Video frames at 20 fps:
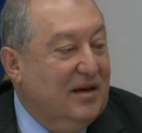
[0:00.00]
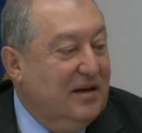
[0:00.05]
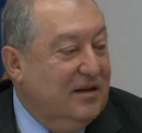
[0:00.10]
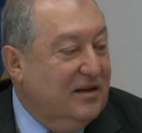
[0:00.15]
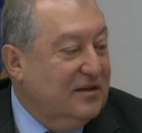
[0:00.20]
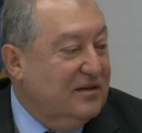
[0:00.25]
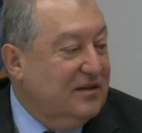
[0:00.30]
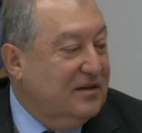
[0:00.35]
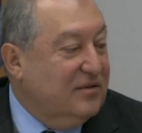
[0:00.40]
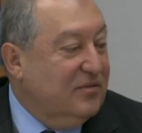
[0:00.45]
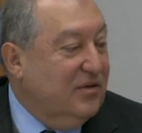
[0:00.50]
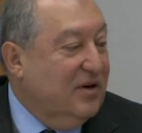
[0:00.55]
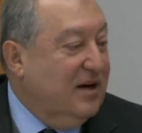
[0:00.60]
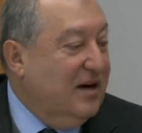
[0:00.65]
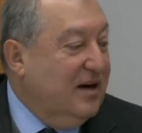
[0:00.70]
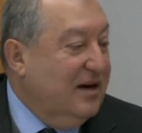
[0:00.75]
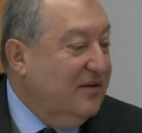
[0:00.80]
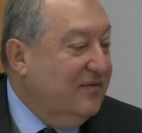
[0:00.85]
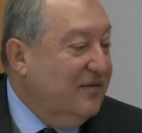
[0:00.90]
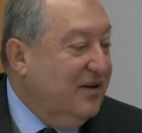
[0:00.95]
And this is where
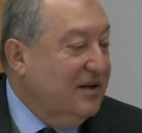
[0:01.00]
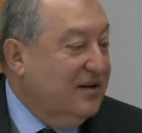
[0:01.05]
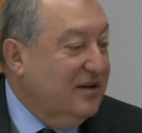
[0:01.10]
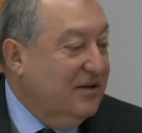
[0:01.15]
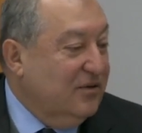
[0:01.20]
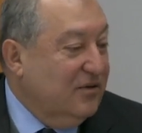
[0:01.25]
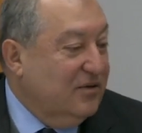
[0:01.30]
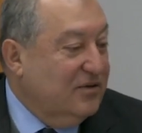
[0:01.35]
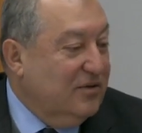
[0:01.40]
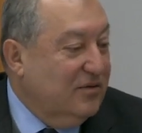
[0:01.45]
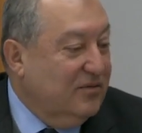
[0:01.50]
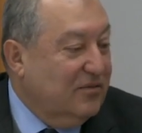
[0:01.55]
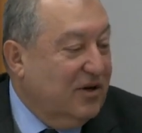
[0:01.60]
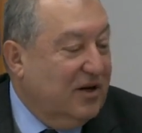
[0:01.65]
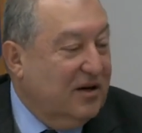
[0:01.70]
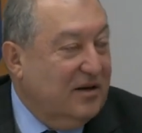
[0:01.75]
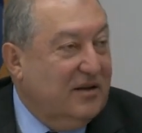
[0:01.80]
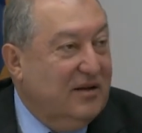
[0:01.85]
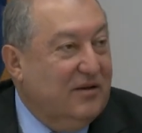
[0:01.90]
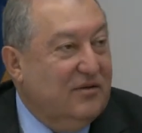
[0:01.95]
I invited also
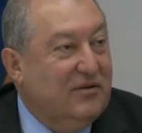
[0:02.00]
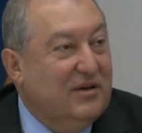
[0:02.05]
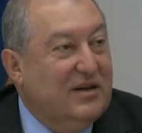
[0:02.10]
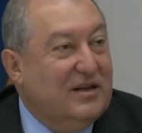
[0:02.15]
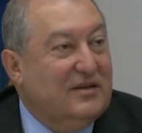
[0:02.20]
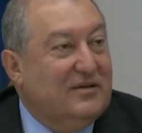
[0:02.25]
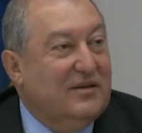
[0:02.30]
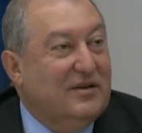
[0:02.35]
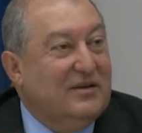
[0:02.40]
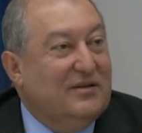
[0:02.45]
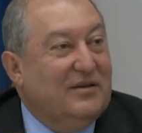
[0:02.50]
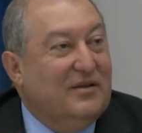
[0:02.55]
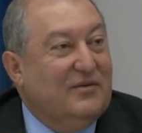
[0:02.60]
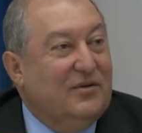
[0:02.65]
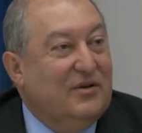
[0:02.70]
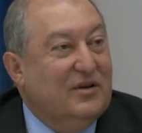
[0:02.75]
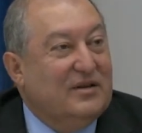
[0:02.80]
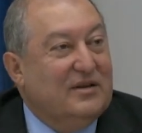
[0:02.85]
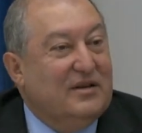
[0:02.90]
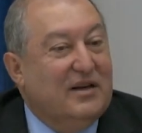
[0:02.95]
Marty Rees, yeah.
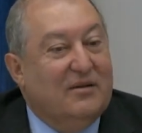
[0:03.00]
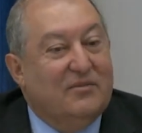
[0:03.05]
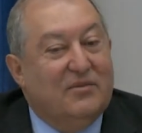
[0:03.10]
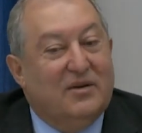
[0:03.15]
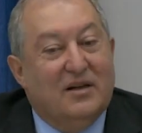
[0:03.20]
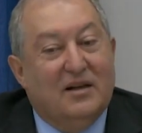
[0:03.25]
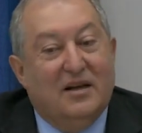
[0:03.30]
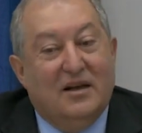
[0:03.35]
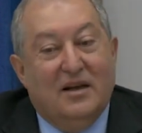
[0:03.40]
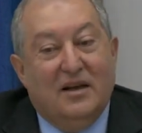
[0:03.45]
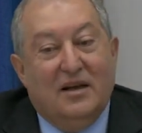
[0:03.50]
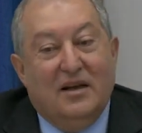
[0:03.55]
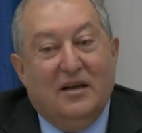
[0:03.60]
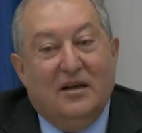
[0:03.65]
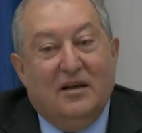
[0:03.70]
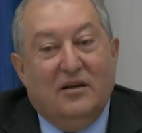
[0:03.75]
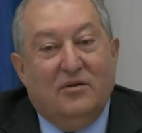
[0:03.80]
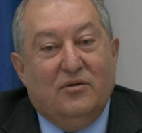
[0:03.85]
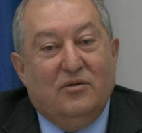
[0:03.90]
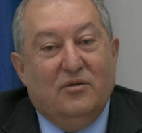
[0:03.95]
for example,
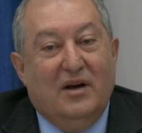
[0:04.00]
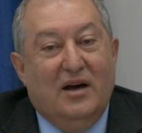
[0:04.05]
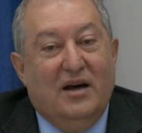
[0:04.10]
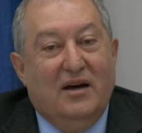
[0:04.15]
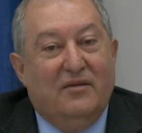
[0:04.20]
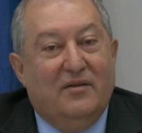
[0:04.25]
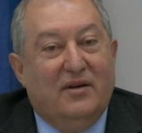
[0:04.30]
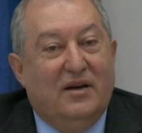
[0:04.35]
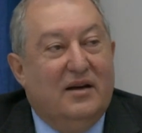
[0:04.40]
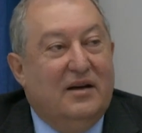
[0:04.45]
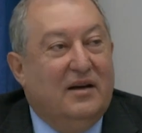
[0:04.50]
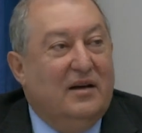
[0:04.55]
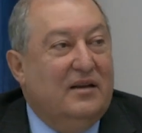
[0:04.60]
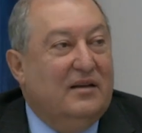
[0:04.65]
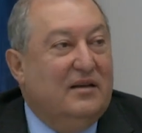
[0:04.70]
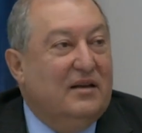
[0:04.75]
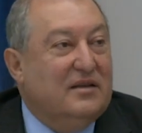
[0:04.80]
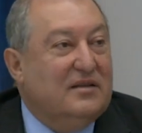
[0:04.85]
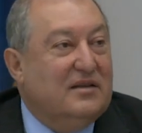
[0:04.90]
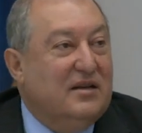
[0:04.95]
to have a
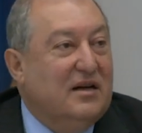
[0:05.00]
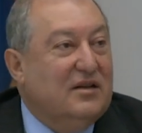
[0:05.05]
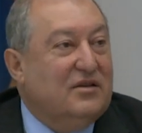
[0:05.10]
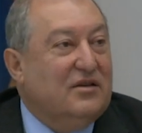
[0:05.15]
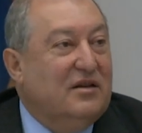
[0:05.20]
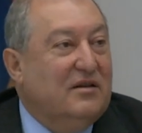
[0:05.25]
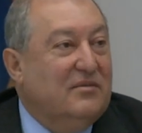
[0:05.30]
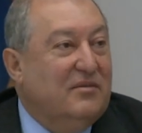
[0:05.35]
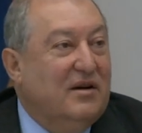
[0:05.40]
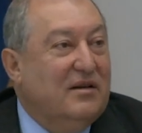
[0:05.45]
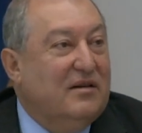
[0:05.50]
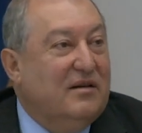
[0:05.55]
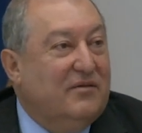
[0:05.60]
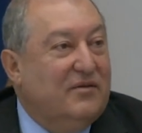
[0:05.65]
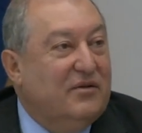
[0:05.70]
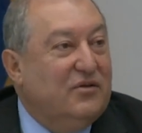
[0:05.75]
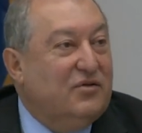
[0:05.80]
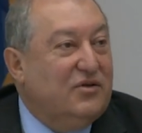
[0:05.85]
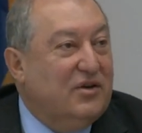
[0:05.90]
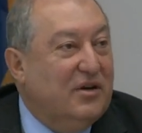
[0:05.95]
discussion about the
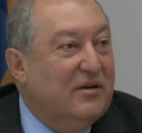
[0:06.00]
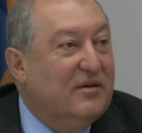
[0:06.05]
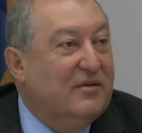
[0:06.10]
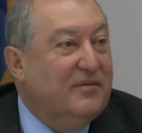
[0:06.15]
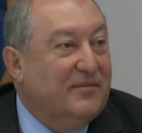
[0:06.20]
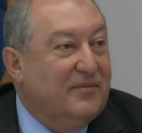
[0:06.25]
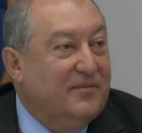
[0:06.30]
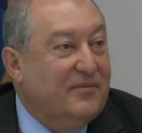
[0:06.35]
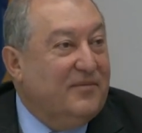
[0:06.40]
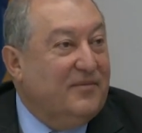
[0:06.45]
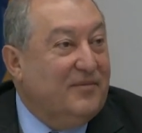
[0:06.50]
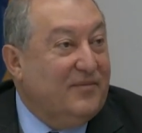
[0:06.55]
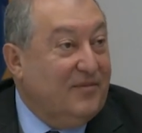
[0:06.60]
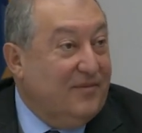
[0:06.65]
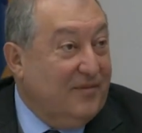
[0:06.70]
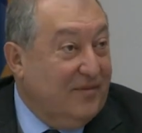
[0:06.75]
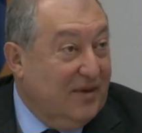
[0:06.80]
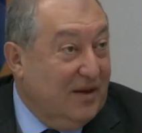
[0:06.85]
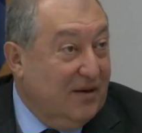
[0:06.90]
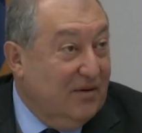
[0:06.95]
future.
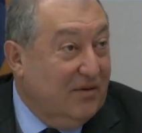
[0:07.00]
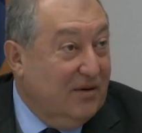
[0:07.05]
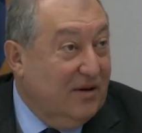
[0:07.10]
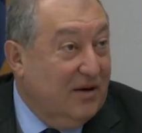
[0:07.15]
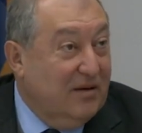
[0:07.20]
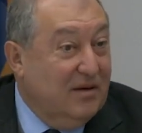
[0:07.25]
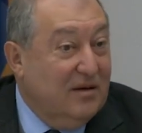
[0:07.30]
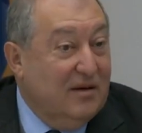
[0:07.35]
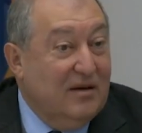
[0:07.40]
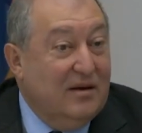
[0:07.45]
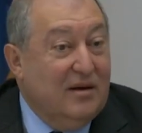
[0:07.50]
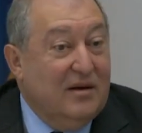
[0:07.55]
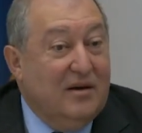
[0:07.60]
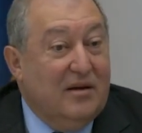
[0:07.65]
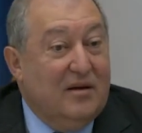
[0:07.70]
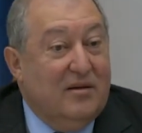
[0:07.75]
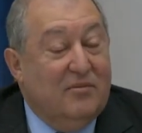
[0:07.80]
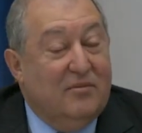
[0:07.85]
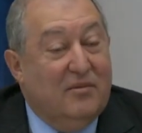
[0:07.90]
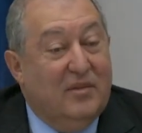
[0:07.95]
Okay?
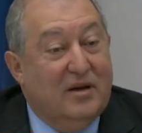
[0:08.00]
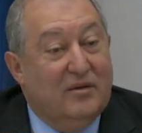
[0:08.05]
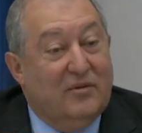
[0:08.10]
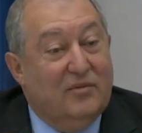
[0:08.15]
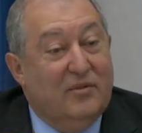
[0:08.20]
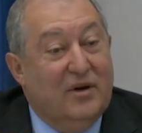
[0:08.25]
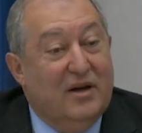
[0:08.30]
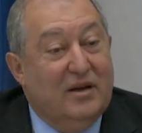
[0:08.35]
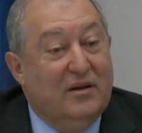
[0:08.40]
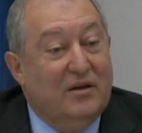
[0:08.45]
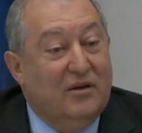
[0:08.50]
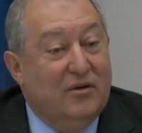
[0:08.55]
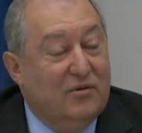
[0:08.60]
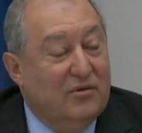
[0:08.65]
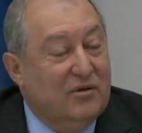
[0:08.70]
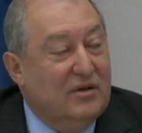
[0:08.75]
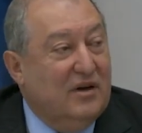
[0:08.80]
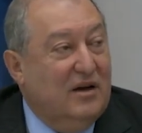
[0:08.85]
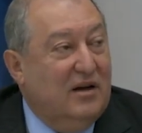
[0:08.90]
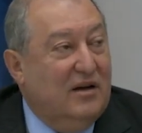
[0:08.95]
But when
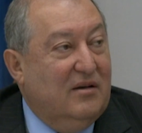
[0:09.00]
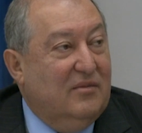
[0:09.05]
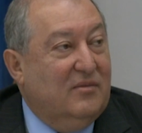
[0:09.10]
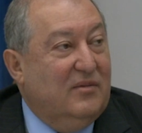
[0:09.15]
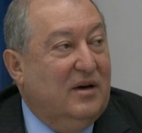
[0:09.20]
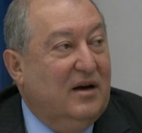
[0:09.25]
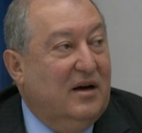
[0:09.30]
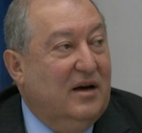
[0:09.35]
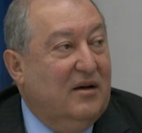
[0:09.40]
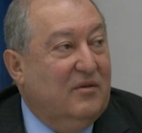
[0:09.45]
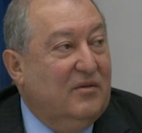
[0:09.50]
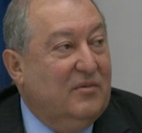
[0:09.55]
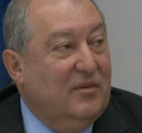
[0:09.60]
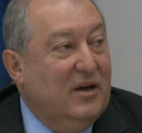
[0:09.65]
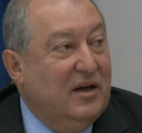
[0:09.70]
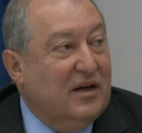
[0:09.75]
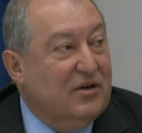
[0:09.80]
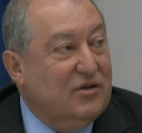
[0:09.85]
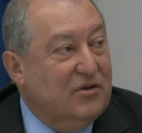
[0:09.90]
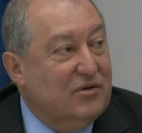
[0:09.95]
you come, I will
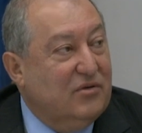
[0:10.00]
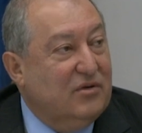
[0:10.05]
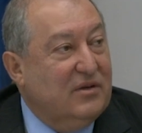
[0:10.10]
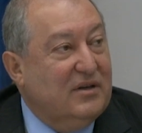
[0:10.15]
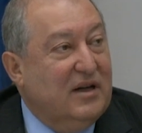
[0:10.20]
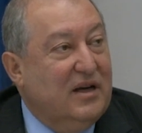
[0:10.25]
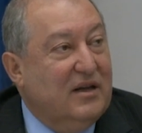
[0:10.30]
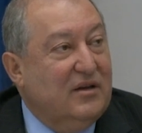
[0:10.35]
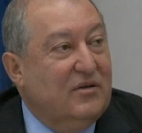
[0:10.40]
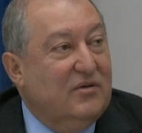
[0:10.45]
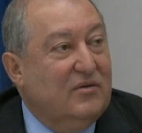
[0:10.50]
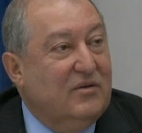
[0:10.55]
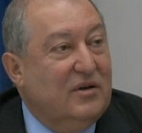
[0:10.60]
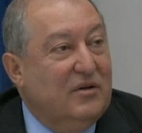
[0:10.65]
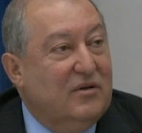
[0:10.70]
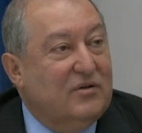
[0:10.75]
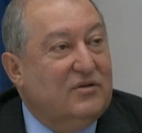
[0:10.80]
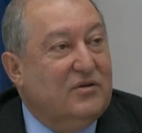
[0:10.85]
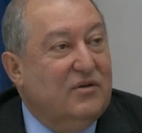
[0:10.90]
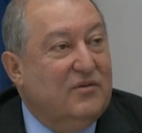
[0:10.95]
make sure that you
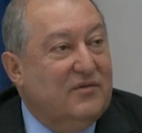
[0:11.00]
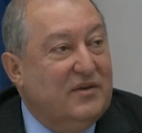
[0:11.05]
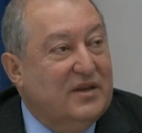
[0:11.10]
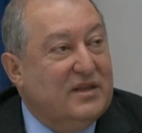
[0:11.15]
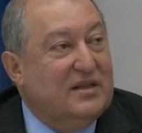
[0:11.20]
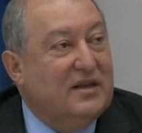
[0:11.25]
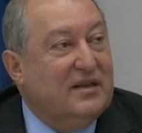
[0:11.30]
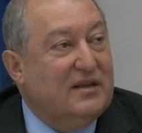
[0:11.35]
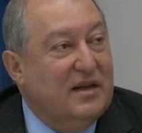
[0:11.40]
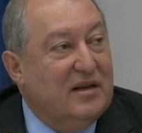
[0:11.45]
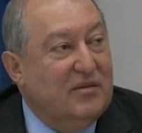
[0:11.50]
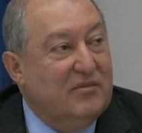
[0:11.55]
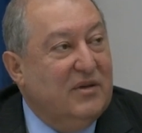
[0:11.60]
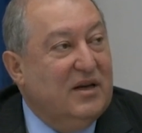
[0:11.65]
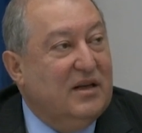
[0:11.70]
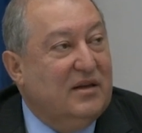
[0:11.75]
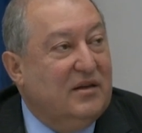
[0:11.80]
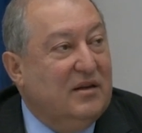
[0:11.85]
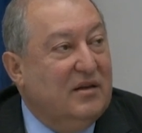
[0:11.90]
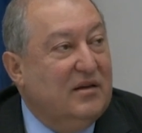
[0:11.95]
will also visit and
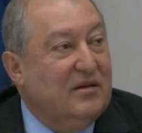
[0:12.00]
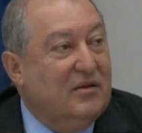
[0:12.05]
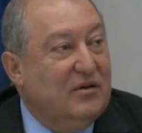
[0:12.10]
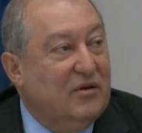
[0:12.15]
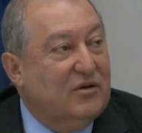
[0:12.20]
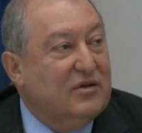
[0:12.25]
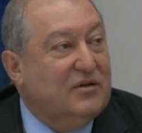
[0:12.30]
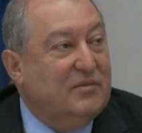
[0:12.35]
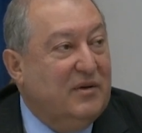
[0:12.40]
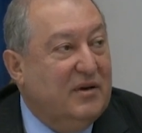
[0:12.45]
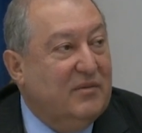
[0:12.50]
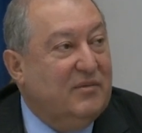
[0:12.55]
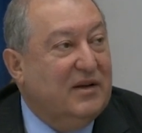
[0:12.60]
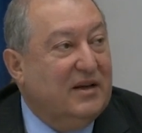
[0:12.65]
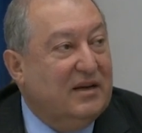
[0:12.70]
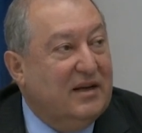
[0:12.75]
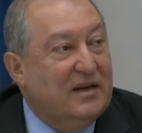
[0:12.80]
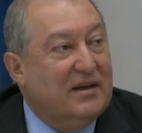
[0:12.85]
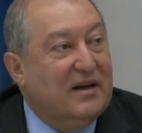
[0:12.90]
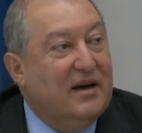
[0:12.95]
meet those
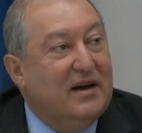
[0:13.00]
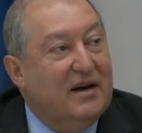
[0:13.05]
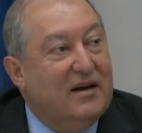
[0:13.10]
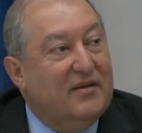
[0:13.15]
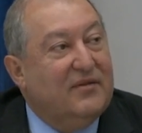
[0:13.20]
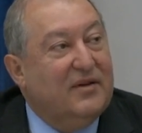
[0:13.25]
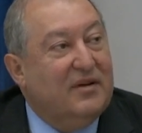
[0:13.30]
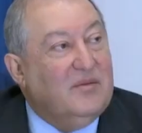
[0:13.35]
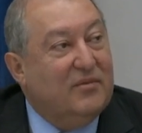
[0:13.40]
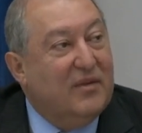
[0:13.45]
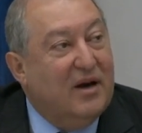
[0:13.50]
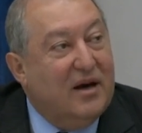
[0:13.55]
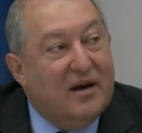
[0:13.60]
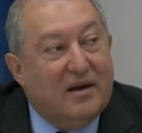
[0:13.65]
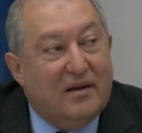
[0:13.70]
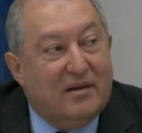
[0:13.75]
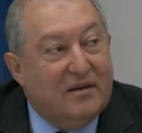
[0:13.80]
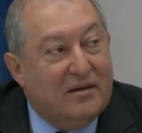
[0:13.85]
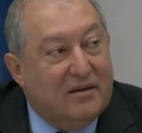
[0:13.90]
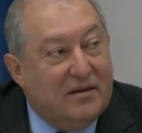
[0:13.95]
people that I have in
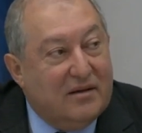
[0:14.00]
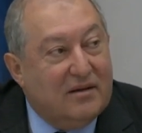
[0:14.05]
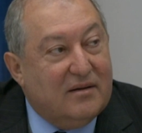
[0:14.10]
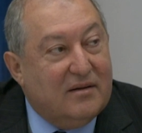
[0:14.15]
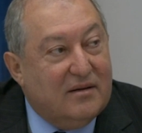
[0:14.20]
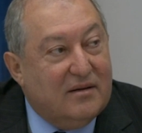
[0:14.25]
mind.